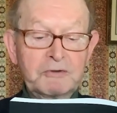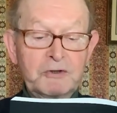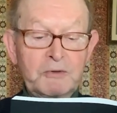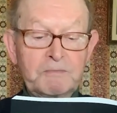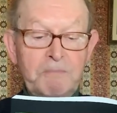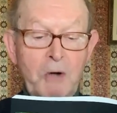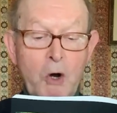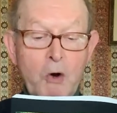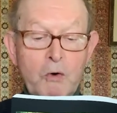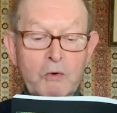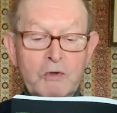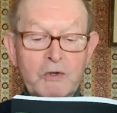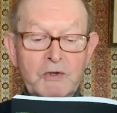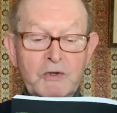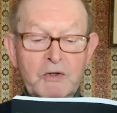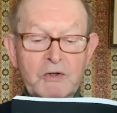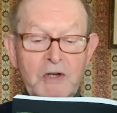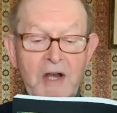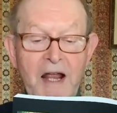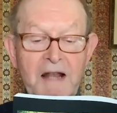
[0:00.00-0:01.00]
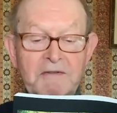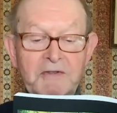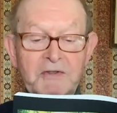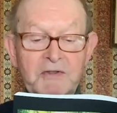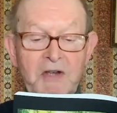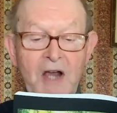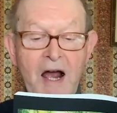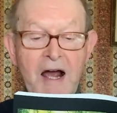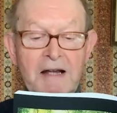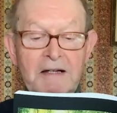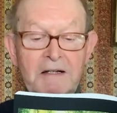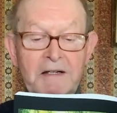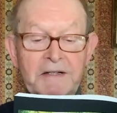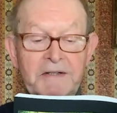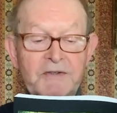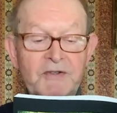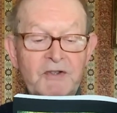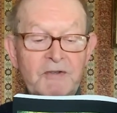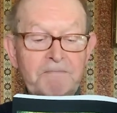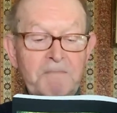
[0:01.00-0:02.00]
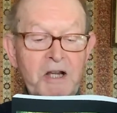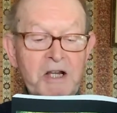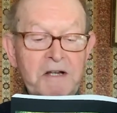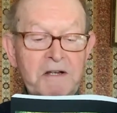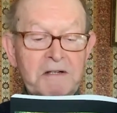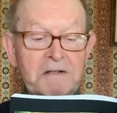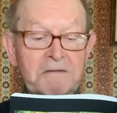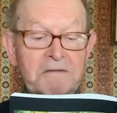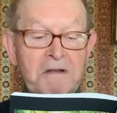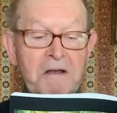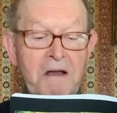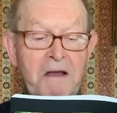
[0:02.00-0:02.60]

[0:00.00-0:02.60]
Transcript: spokes and silent speed.